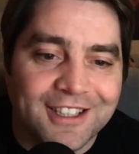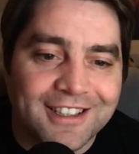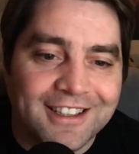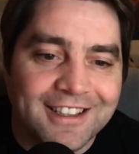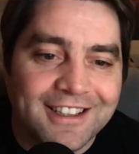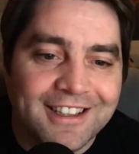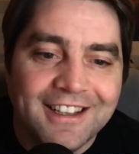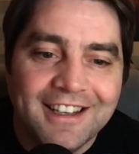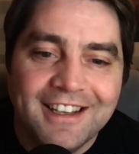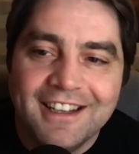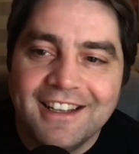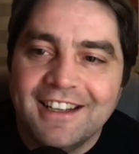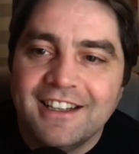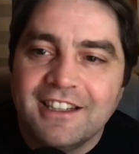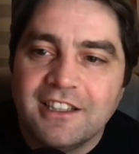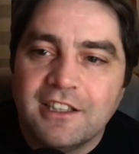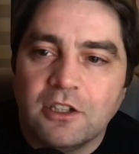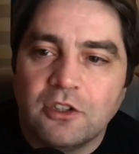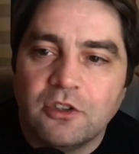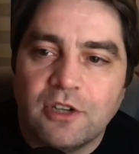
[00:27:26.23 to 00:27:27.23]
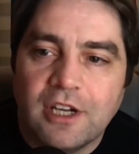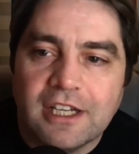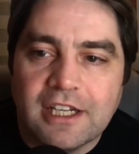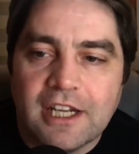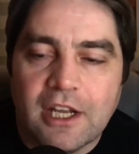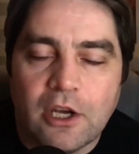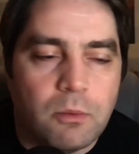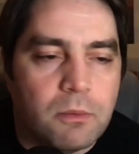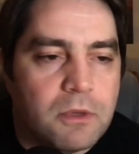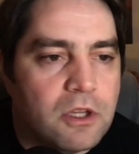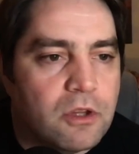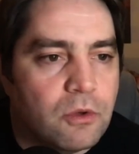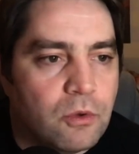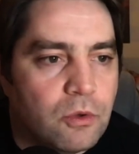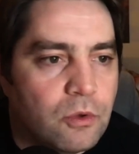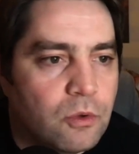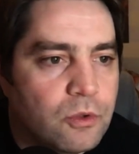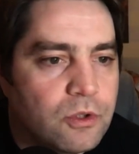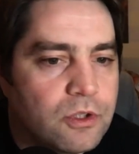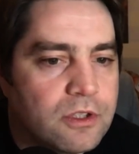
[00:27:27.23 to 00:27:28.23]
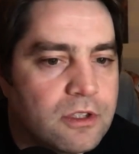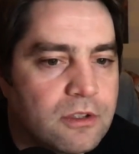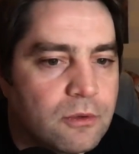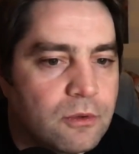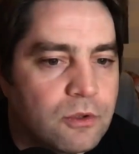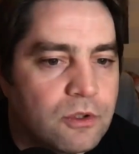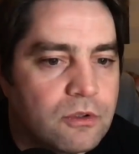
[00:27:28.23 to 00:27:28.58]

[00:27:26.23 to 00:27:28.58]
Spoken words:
to try and help me through those